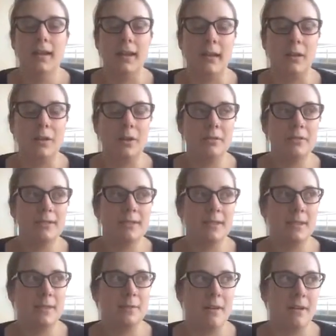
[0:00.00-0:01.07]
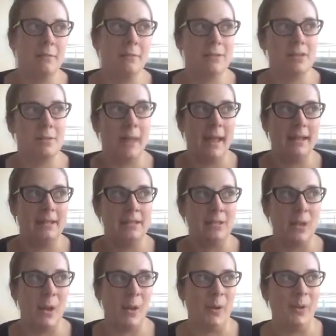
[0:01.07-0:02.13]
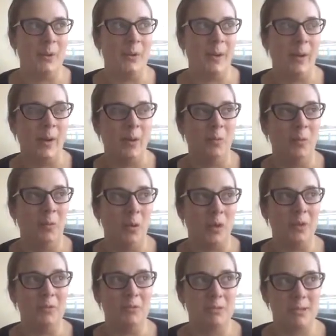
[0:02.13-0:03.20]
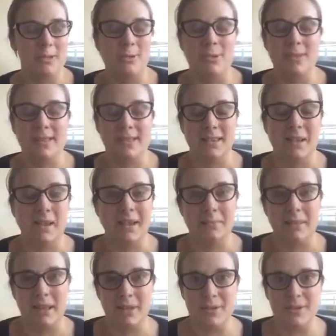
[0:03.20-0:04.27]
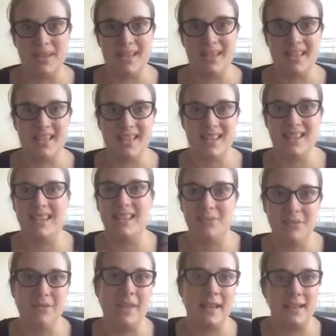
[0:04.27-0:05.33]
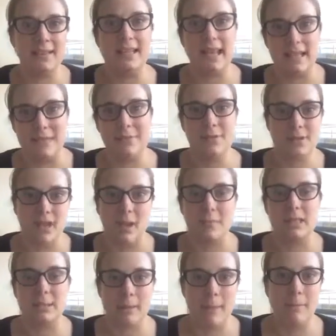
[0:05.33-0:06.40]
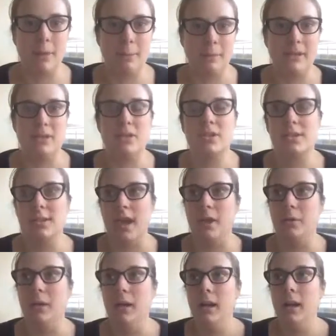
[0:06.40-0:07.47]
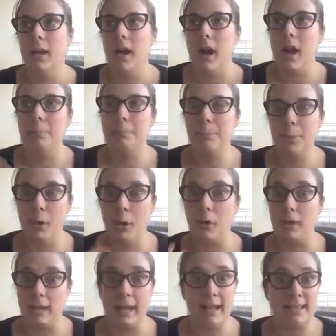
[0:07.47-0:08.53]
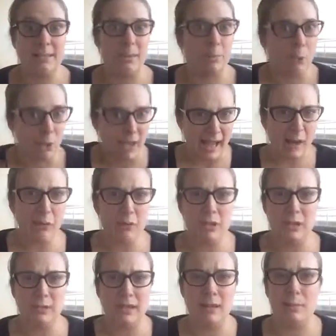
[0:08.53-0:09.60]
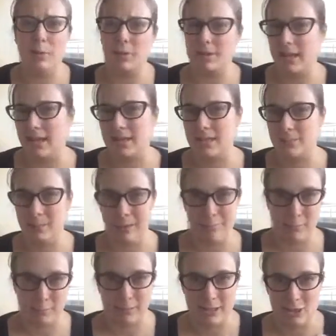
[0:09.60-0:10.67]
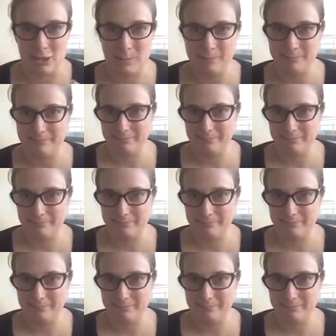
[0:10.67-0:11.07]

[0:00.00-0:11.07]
Now, currency can very much depend on what resource is like, because different things take different times to get published. So a book, an academic book, how long do you think a book takes to get published?